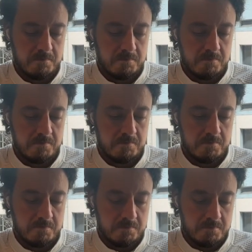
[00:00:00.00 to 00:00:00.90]

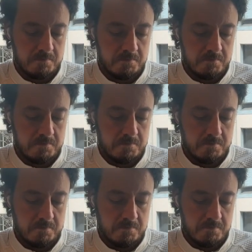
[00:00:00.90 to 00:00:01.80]

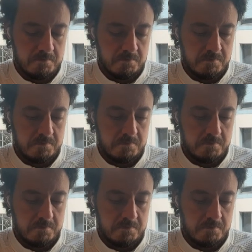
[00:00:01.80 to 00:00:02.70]

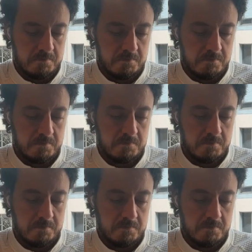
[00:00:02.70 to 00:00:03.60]

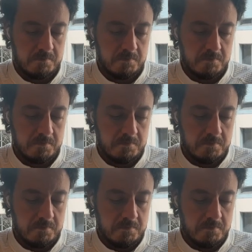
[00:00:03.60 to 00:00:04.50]

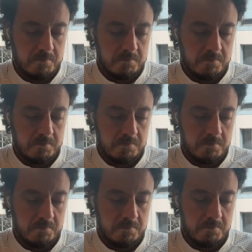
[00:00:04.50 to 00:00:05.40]

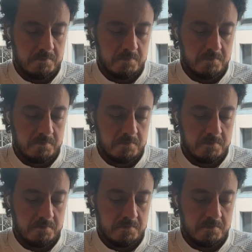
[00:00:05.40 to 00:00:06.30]

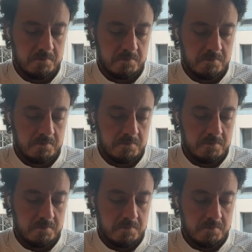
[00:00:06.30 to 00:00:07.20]

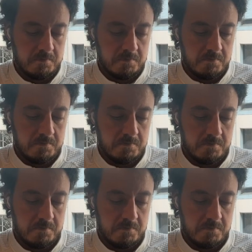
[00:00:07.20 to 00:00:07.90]
This person isn't speaking.